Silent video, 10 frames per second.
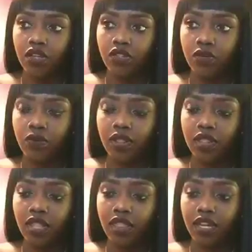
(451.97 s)
The one
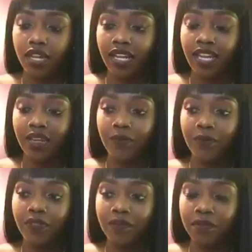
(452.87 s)
thing that I hate
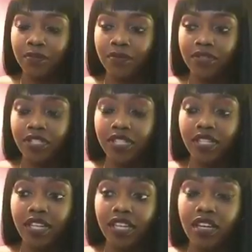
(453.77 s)
that people say are
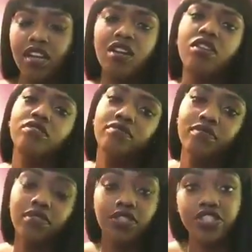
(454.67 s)
like, oh,
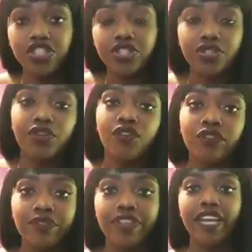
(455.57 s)
you're just
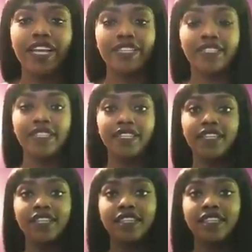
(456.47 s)
overreacting.